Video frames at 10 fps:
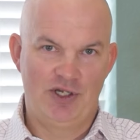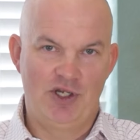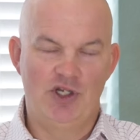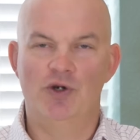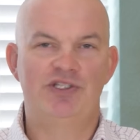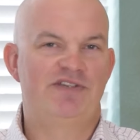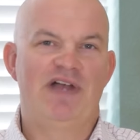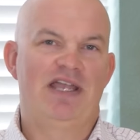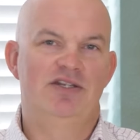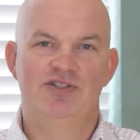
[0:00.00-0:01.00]
Notice of
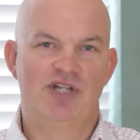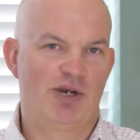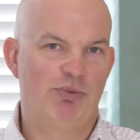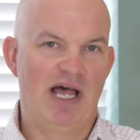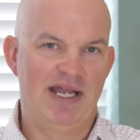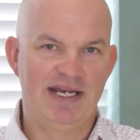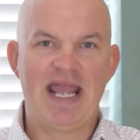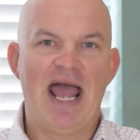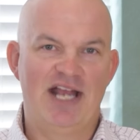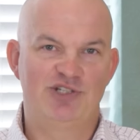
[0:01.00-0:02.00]
value does not apply to
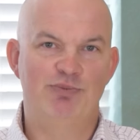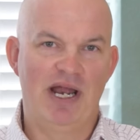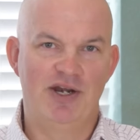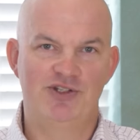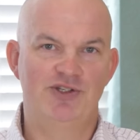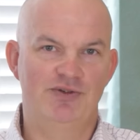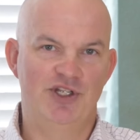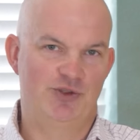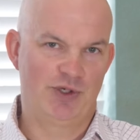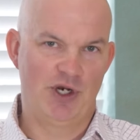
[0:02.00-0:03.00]
cash buyers, so
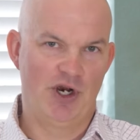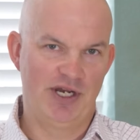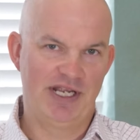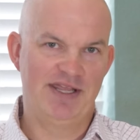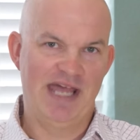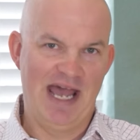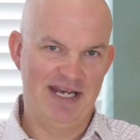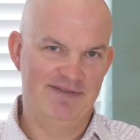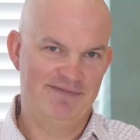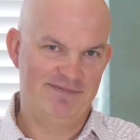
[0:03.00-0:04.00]
disregard that
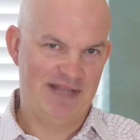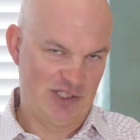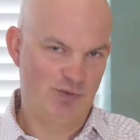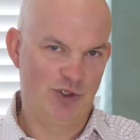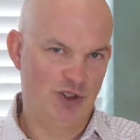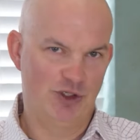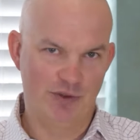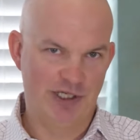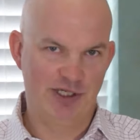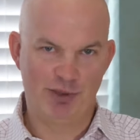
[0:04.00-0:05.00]
if that's what you're
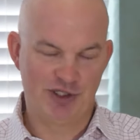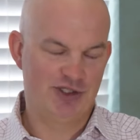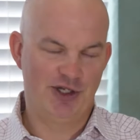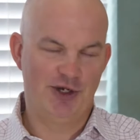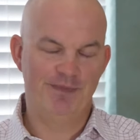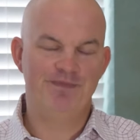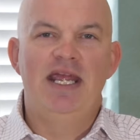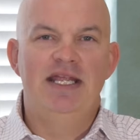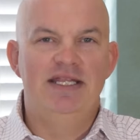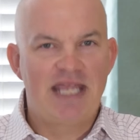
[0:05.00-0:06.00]
doing to purchase a home.
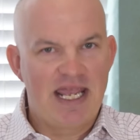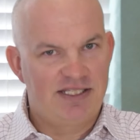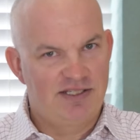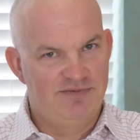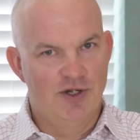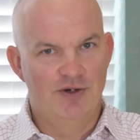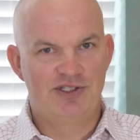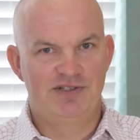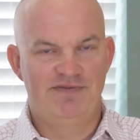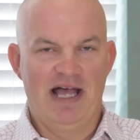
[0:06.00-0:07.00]
In the case of
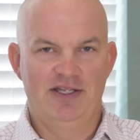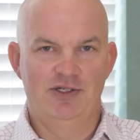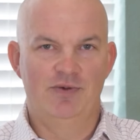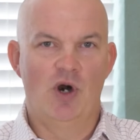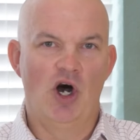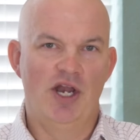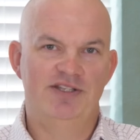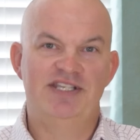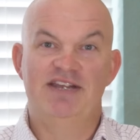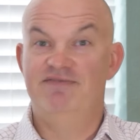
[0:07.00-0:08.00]
notice of value on,
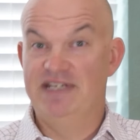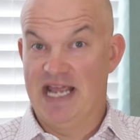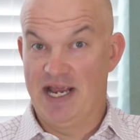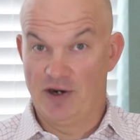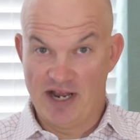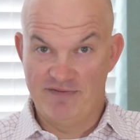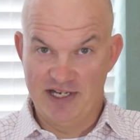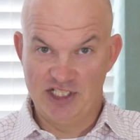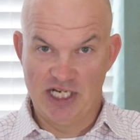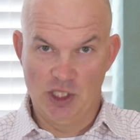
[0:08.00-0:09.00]
say, VA or
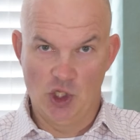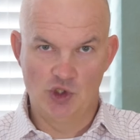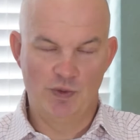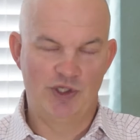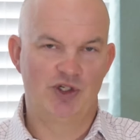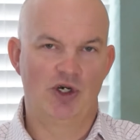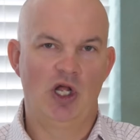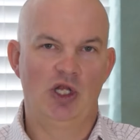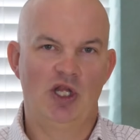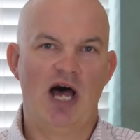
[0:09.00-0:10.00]
FHA loans, which are
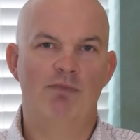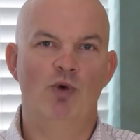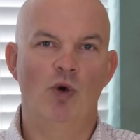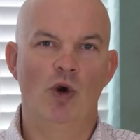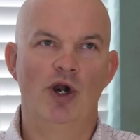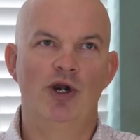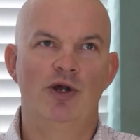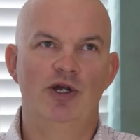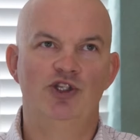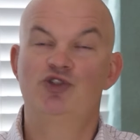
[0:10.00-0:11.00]
a lot more
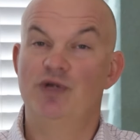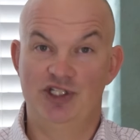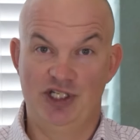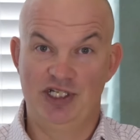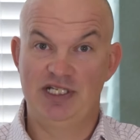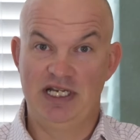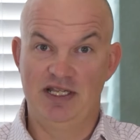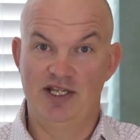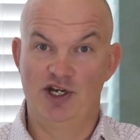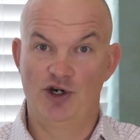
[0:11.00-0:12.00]
stringent
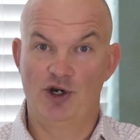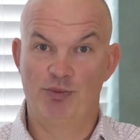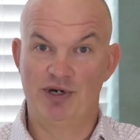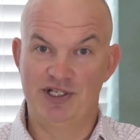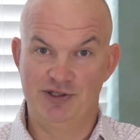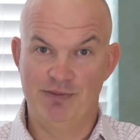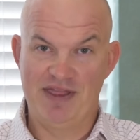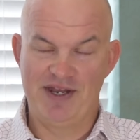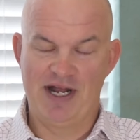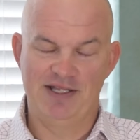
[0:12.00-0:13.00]
in their appraisal
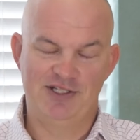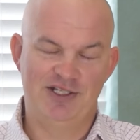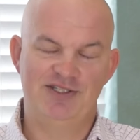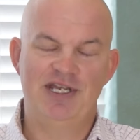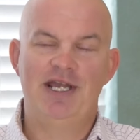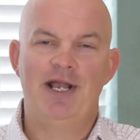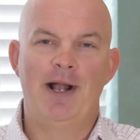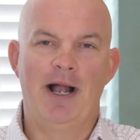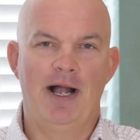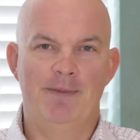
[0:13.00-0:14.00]
methodologies,
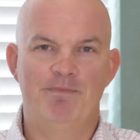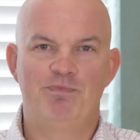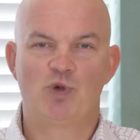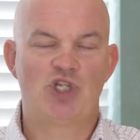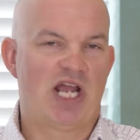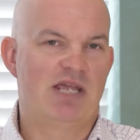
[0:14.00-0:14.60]
we're talking